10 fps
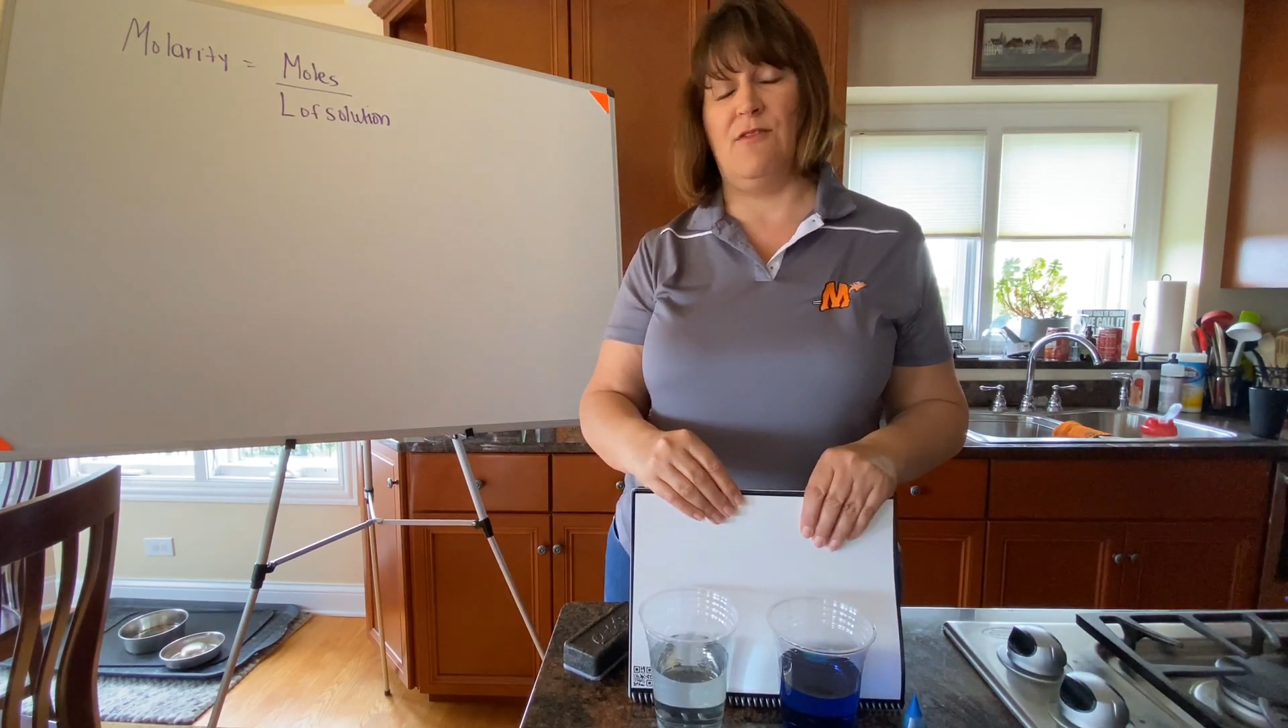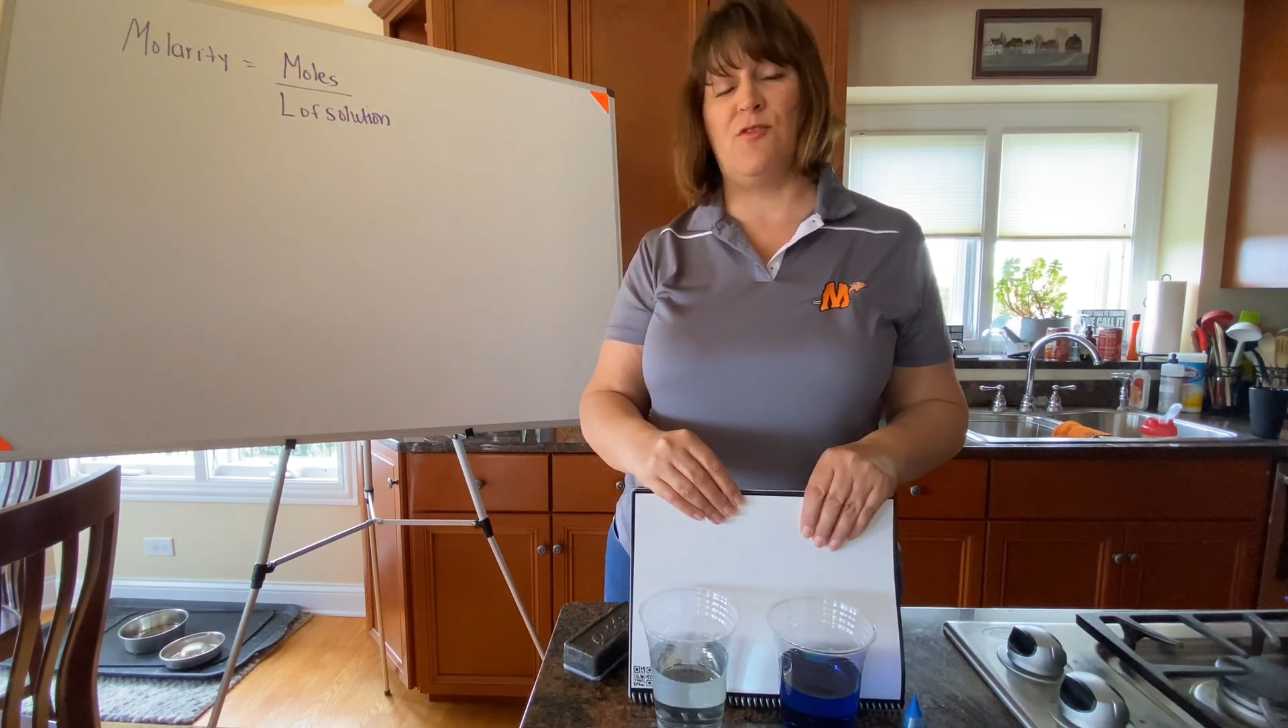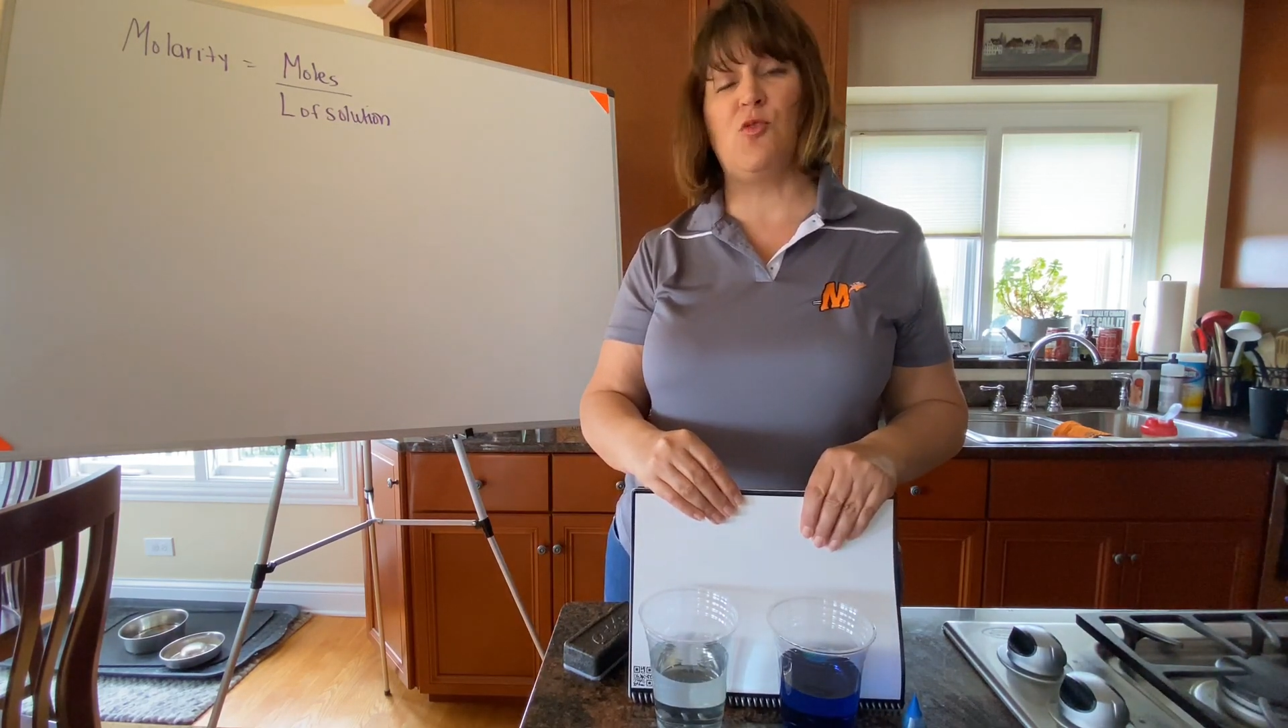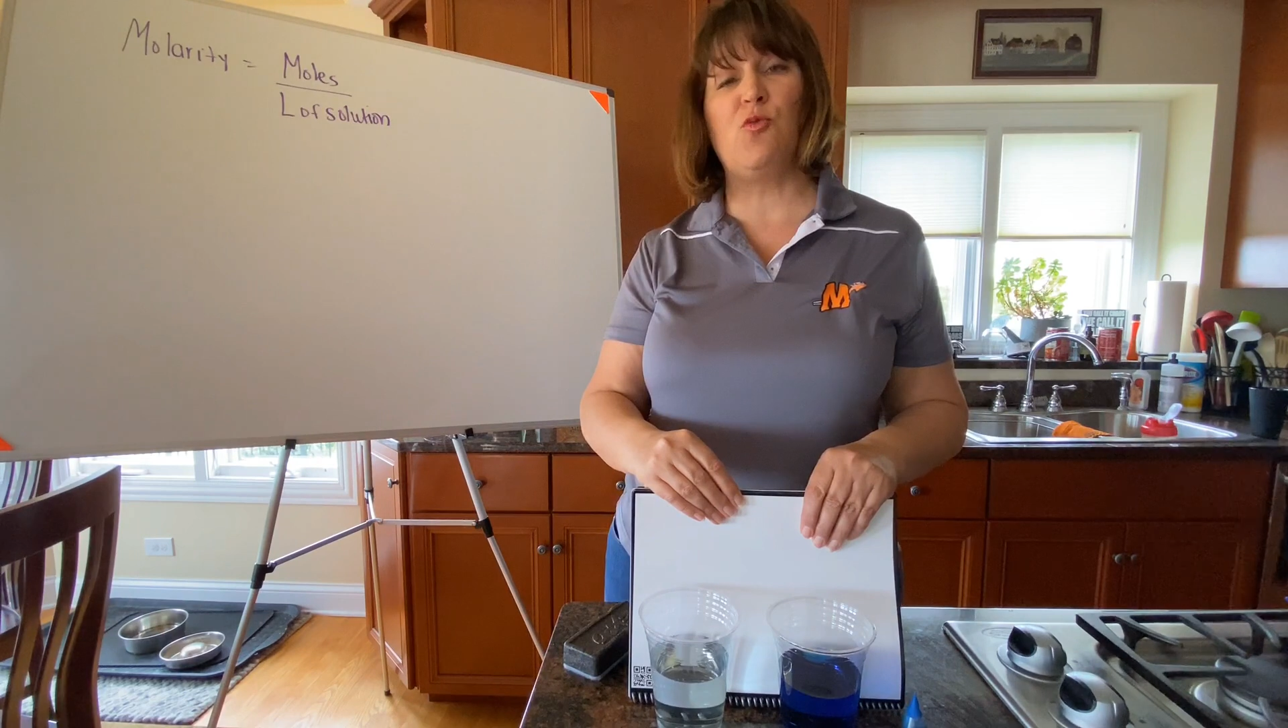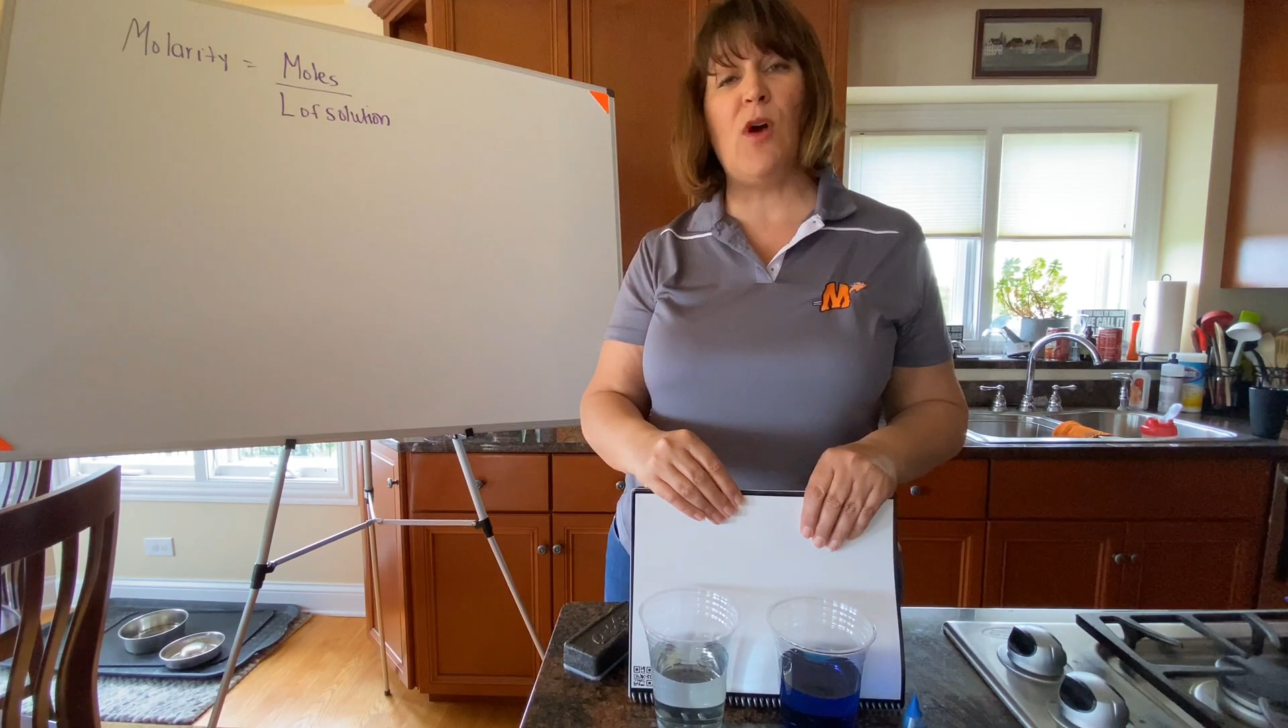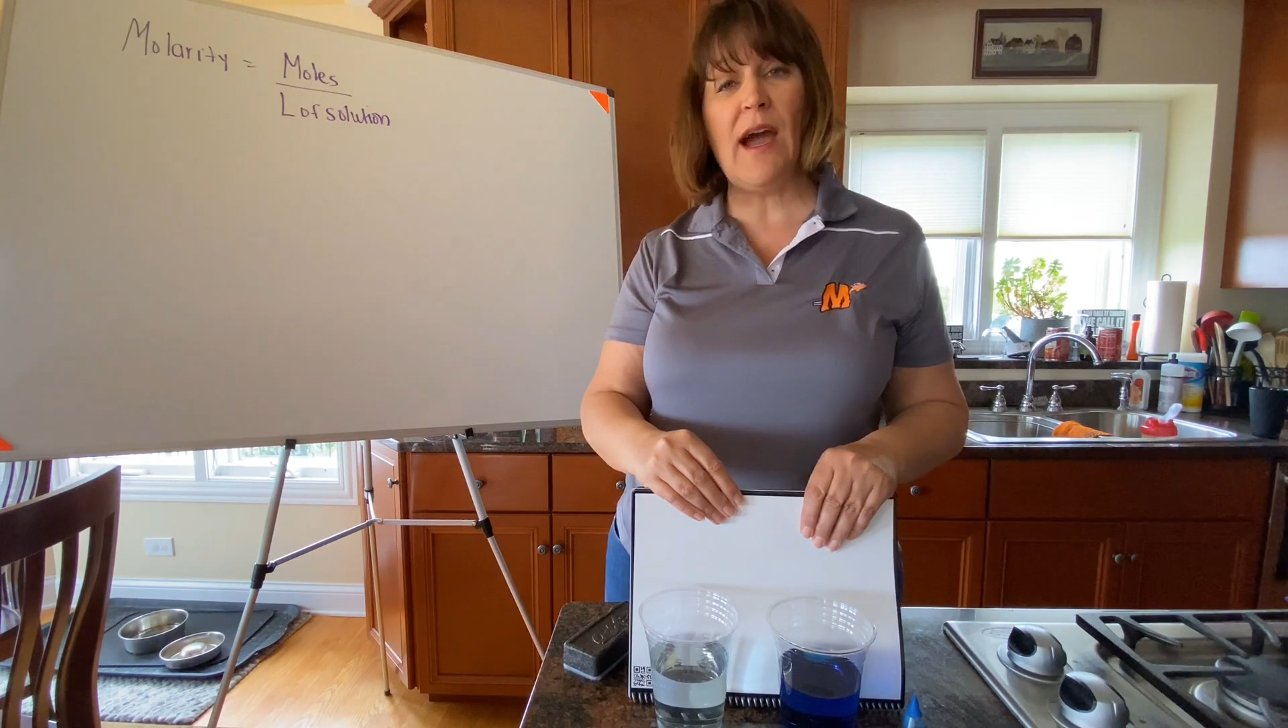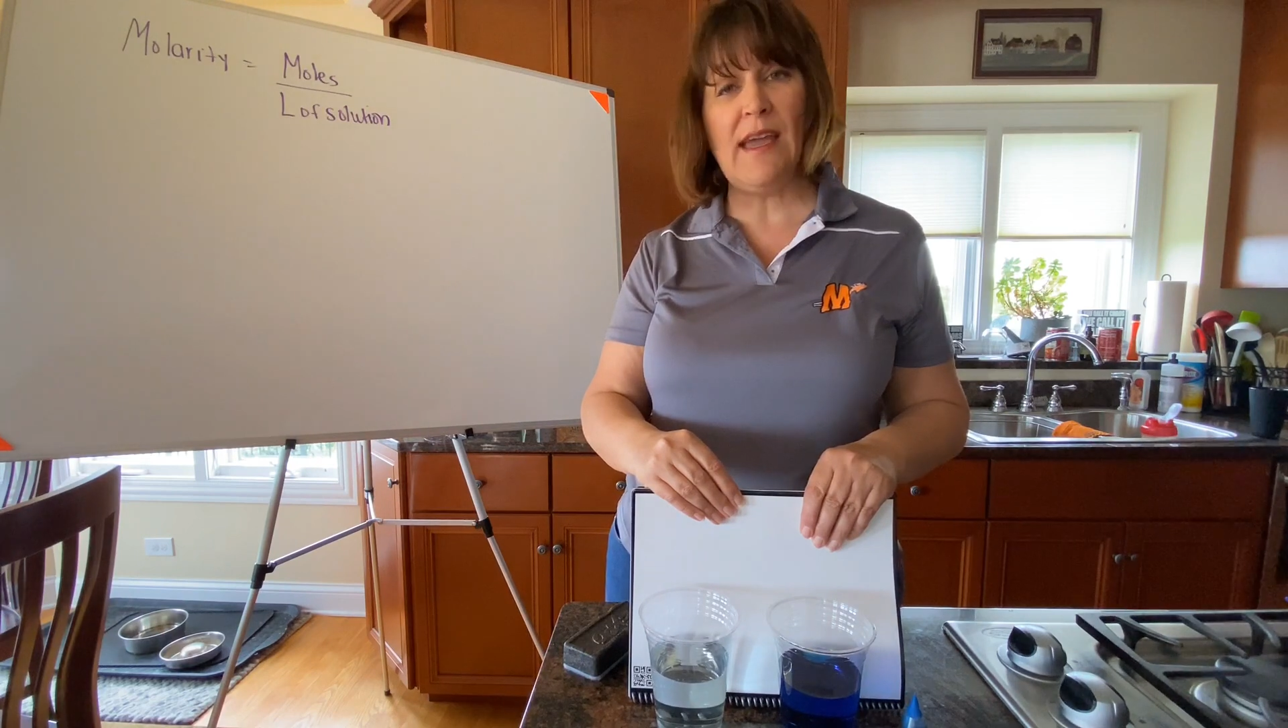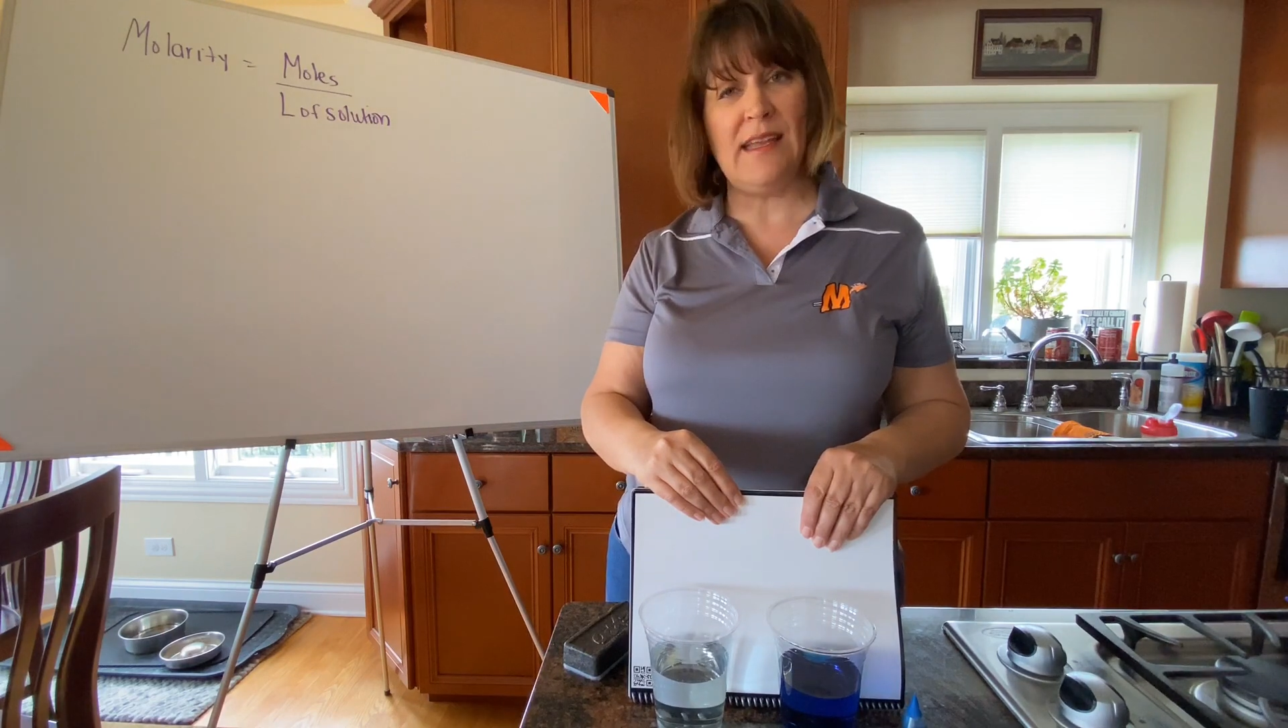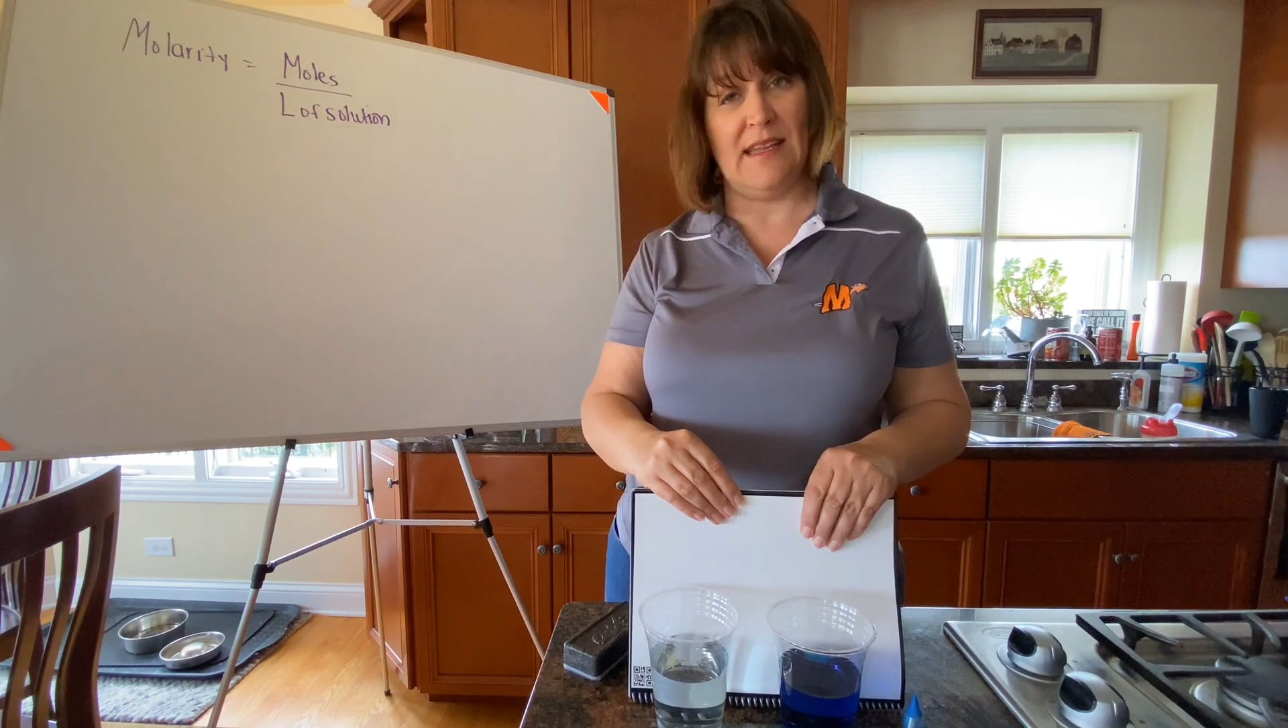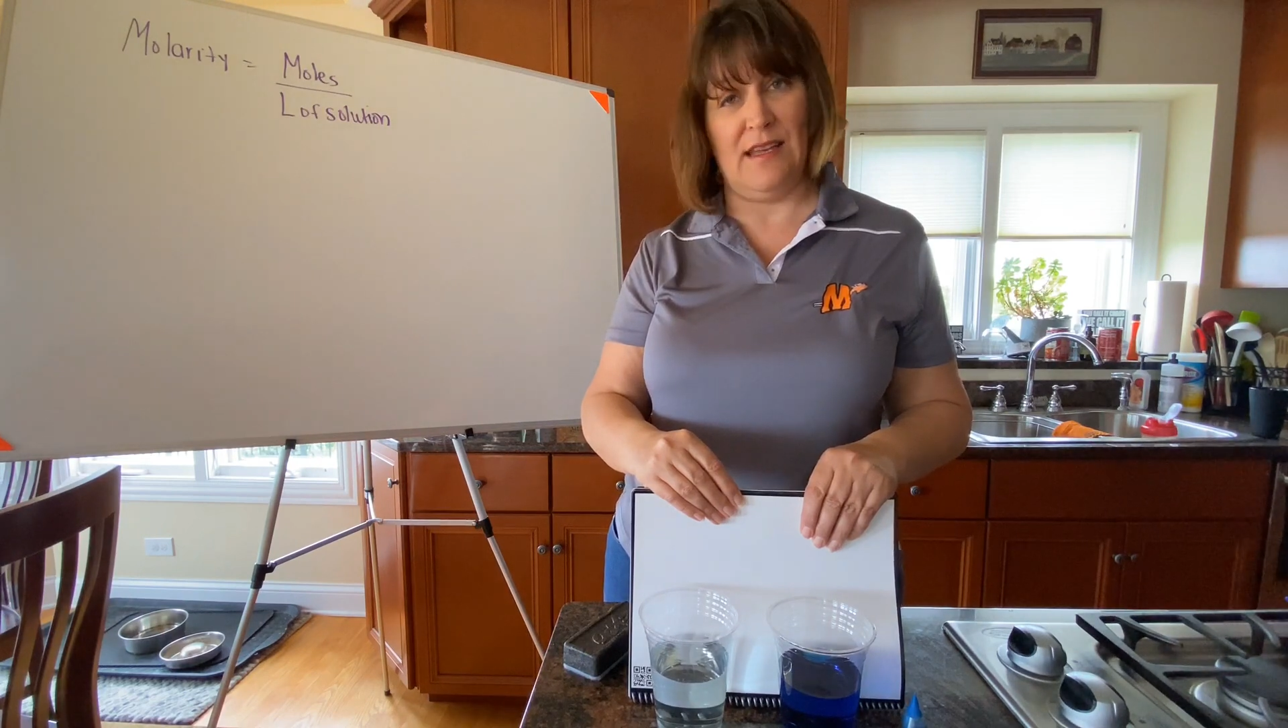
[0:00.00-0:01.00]

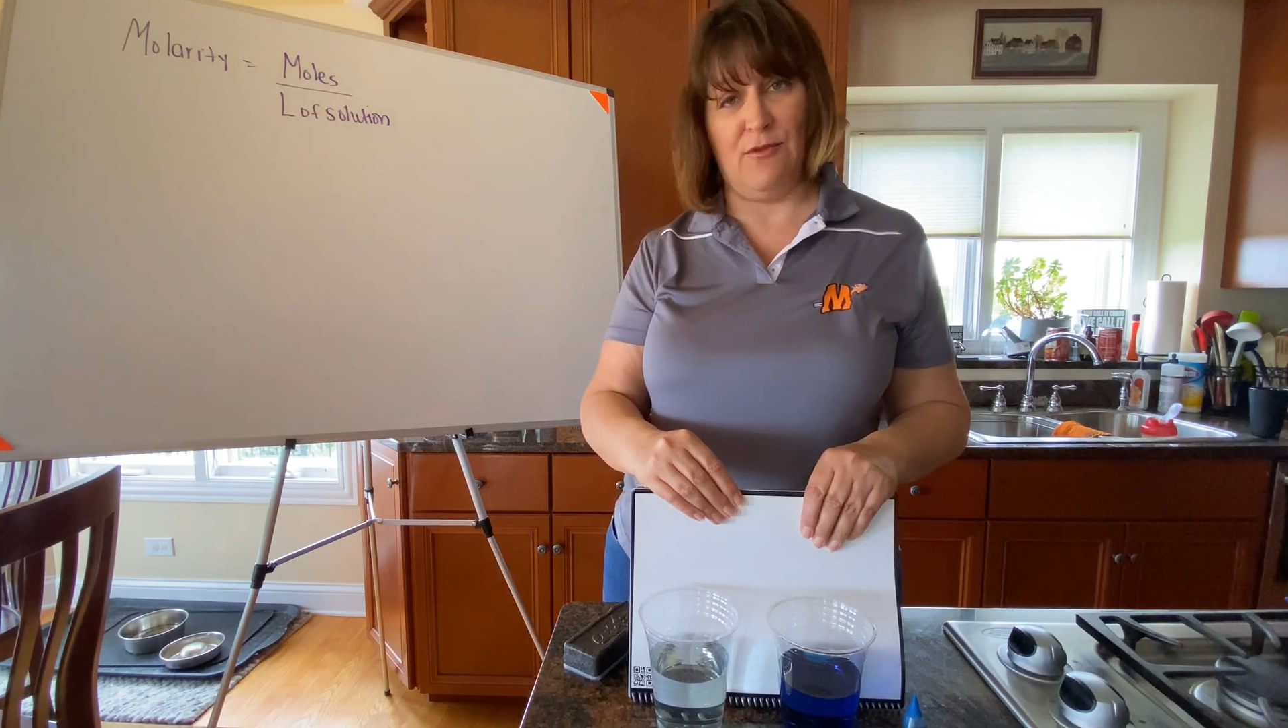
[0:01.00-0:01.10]
variety